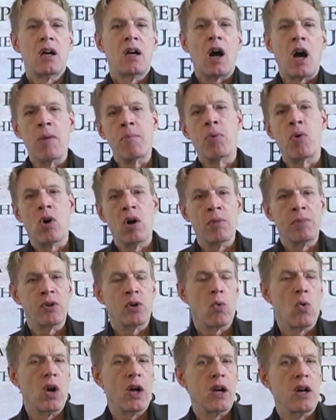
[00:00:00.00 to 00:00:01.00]
I'm Paul
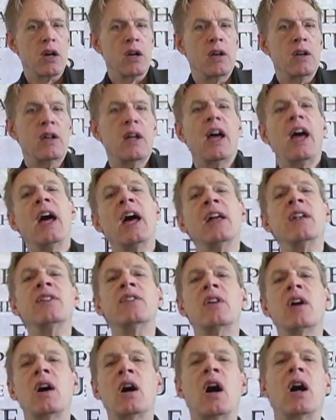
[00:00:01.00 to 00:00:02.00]
McGuire,
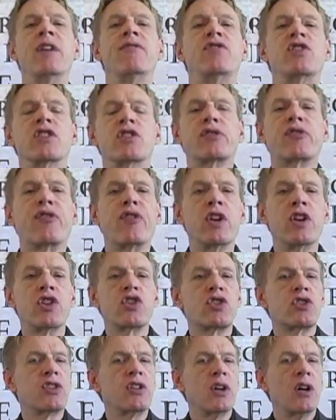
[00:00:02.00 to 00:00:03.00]
and I just
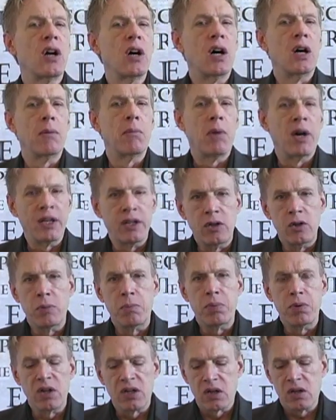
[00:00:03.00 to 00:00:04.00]
finished my new
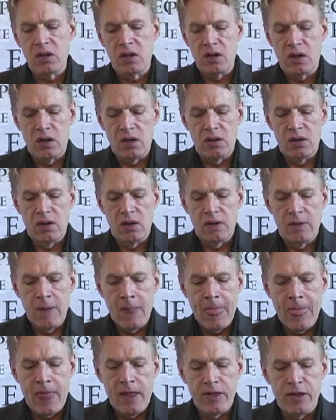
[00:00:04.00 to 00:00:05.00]
book,
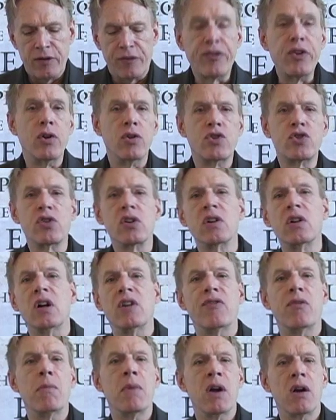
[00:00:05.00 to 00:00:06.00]
The Future
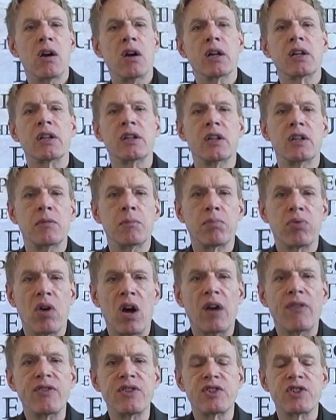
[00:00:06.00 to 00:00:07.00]
of America and
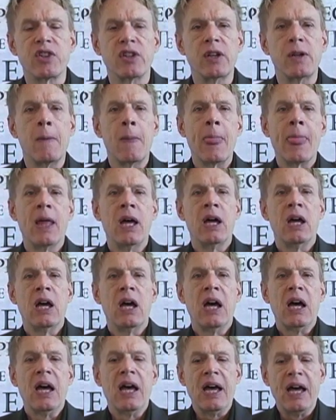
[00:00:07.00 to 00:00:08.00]
Prophecy.
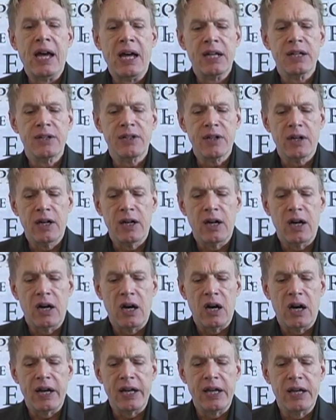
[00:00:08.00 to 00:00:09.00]
And
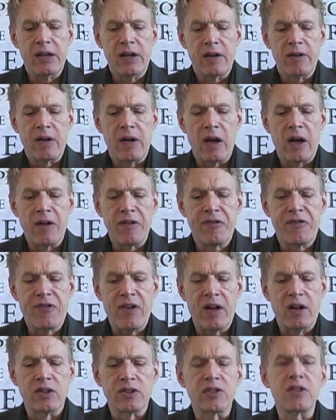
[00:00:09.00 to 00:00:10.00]
I
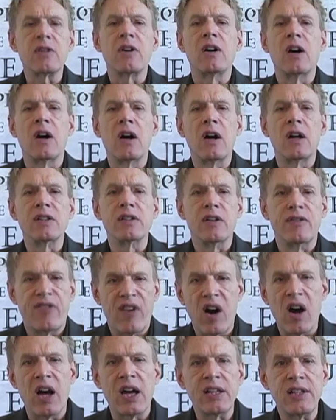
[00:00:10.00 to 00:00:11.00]
felt a
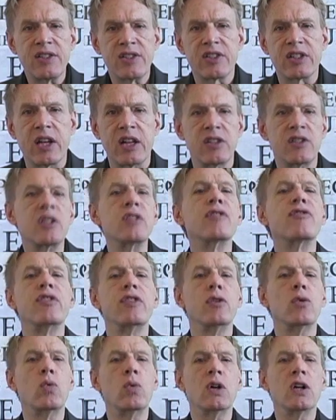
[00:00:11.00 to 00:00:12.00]
divine sense, if
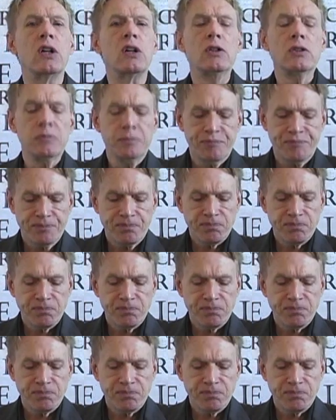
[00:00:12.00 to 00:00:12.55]
you will,